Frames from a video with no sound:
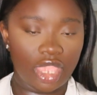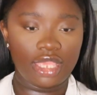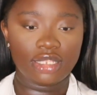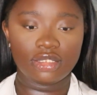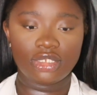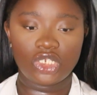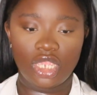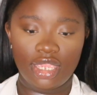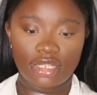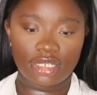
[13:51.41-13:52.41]
in
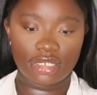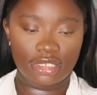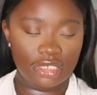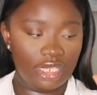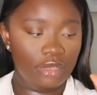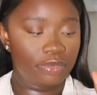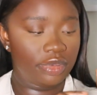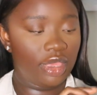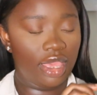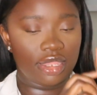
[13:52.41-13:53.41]
shade Deep,
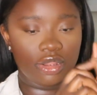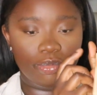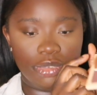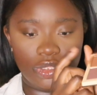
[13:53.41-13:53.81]
and I'll